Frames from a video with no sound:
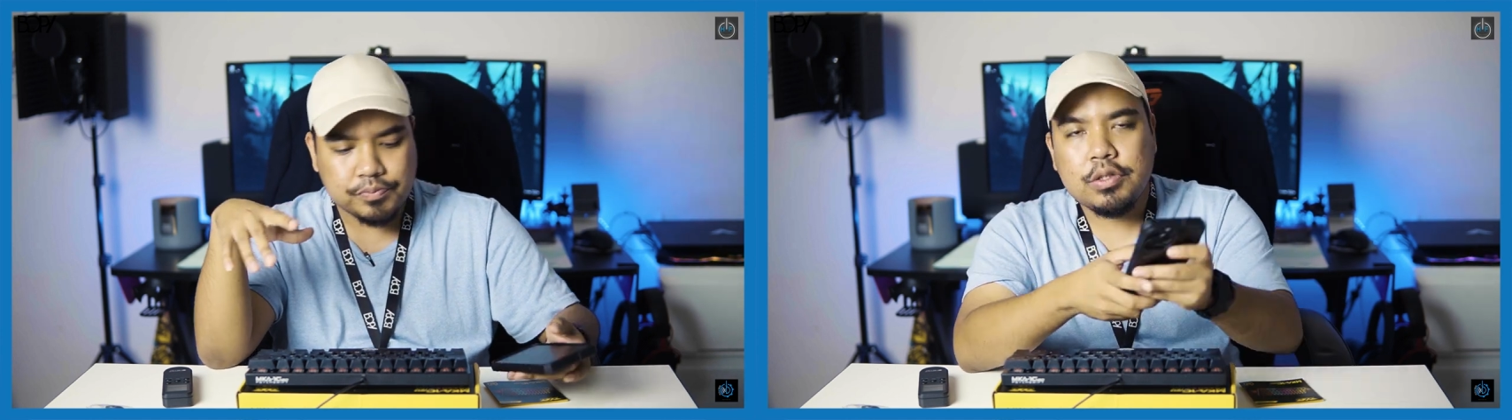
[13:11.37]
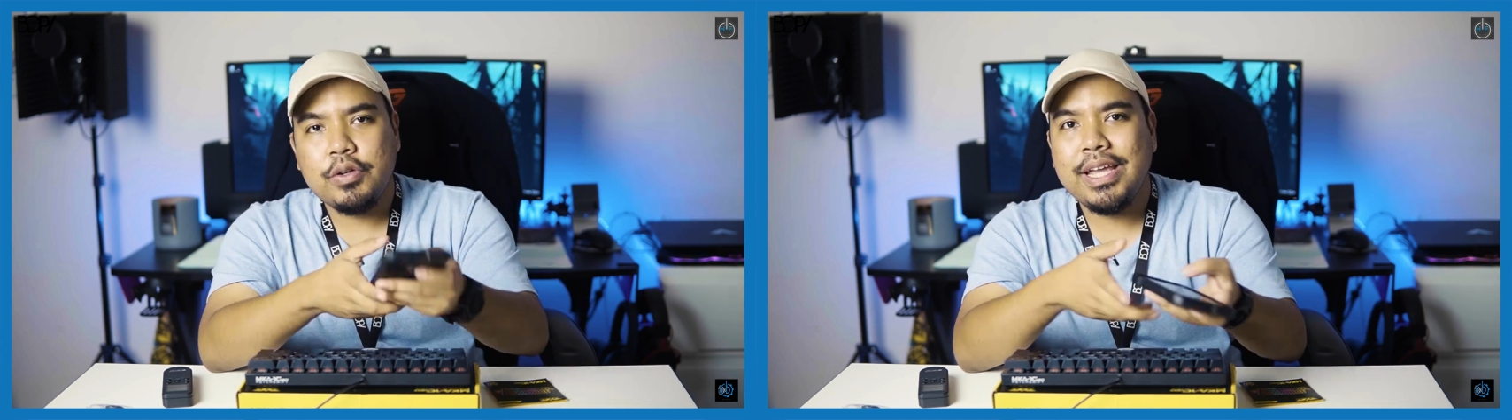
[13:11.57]

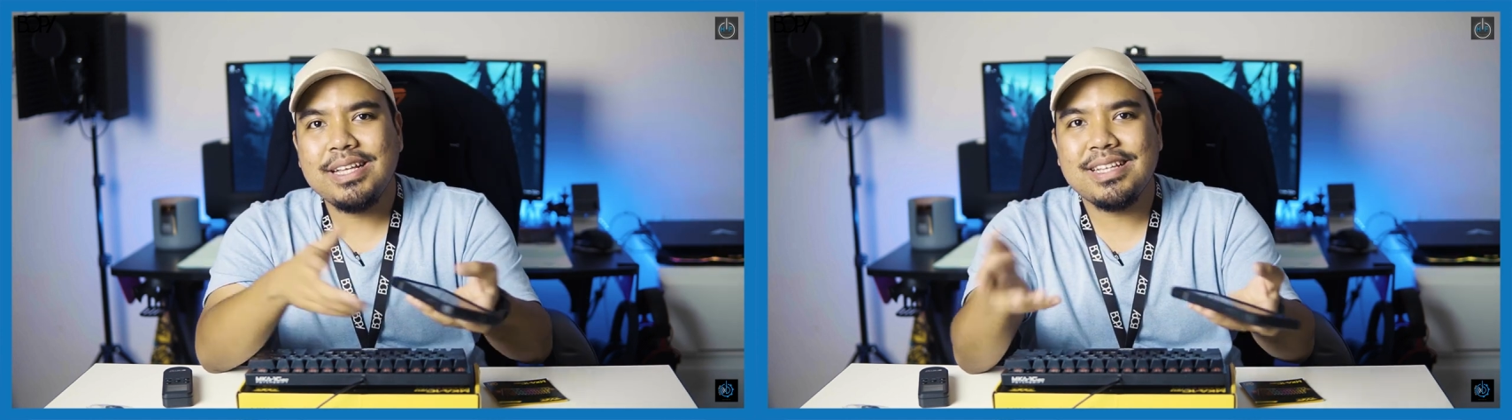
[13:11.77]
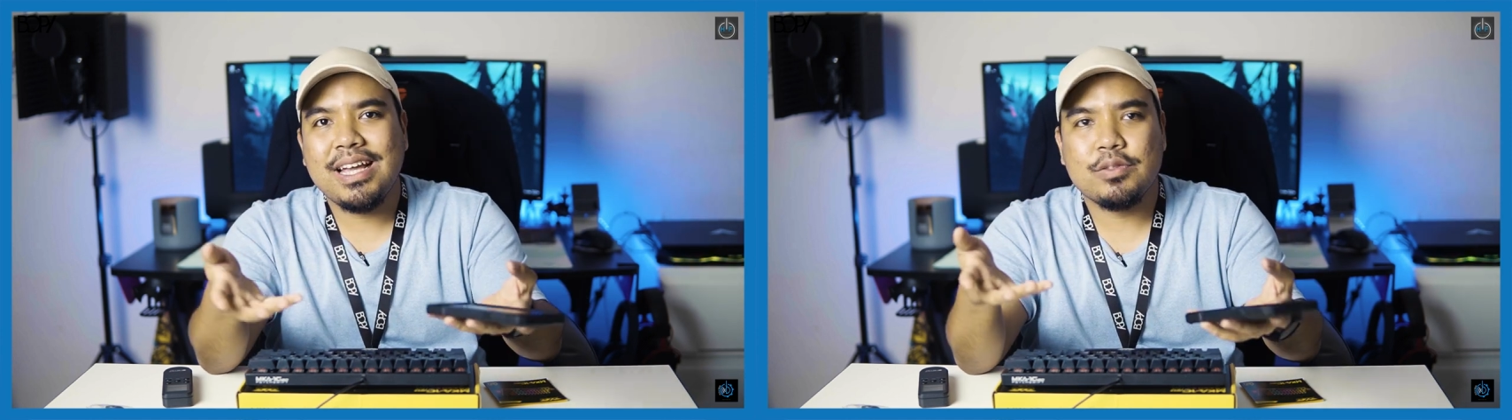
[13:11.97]
So
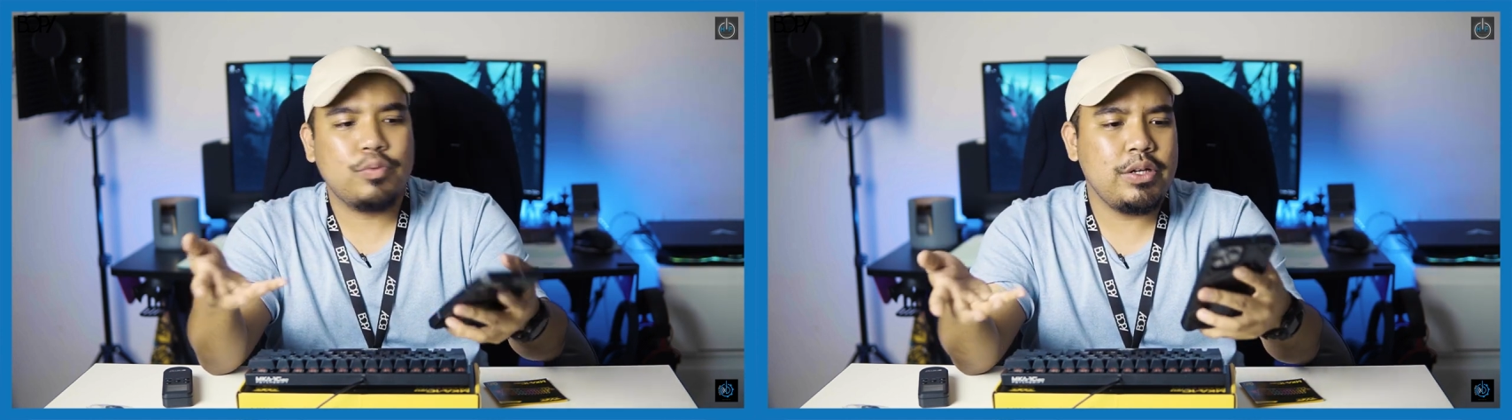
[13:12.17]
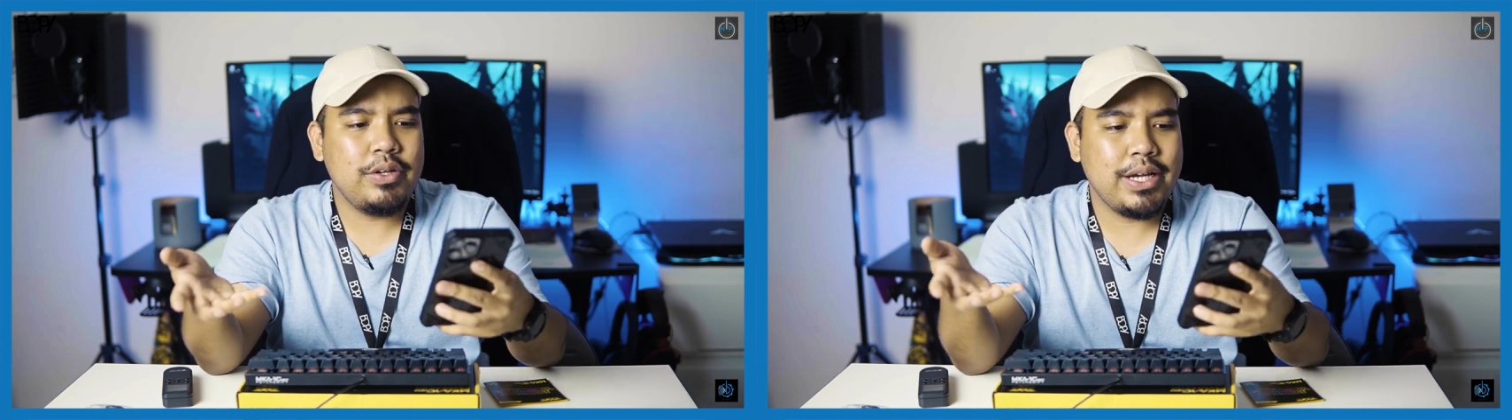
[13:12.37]
yes guys,
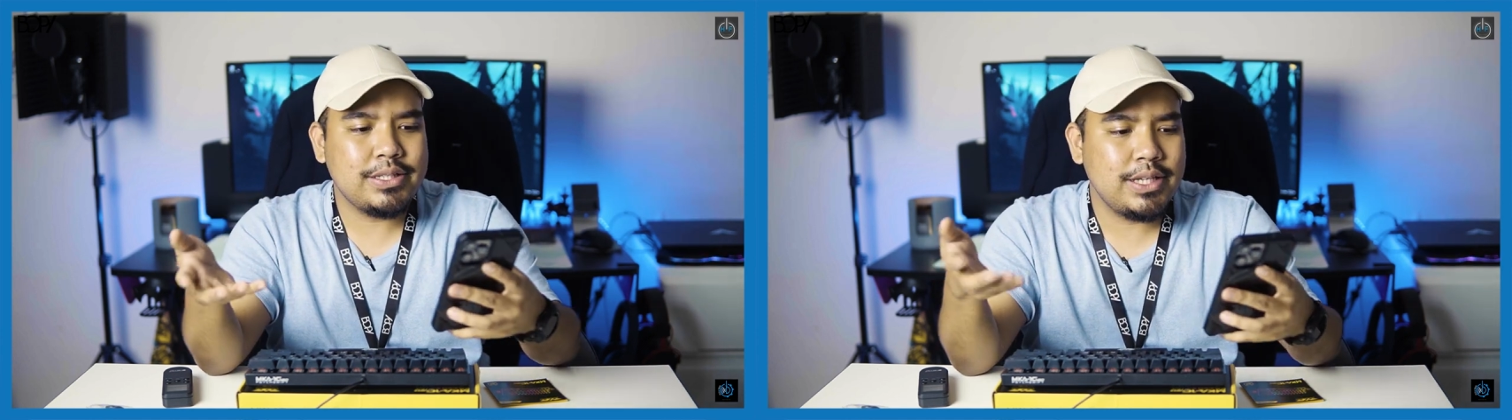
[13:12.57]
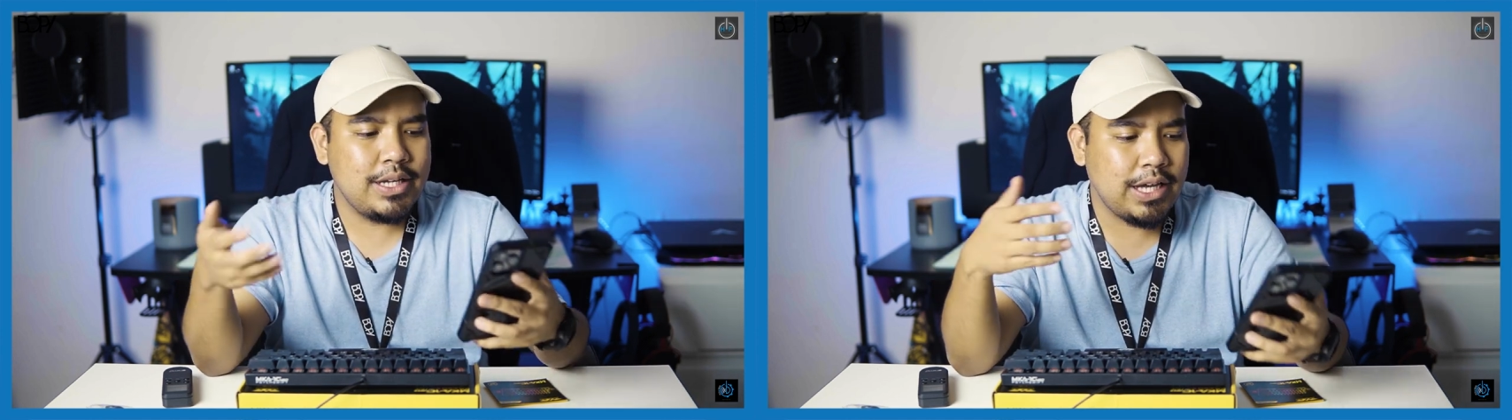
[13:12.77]
what do you
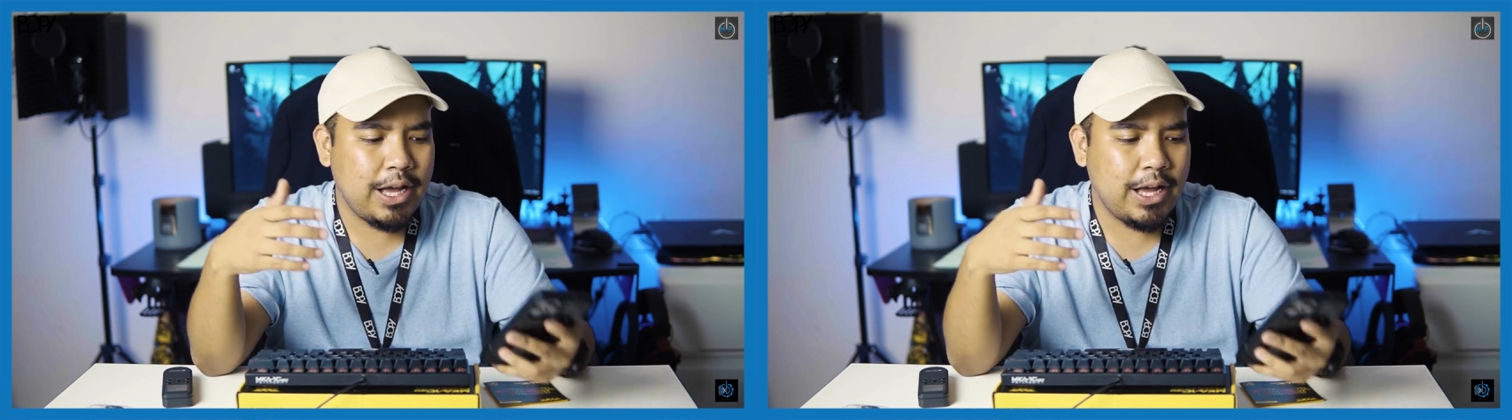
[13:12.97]
guys think?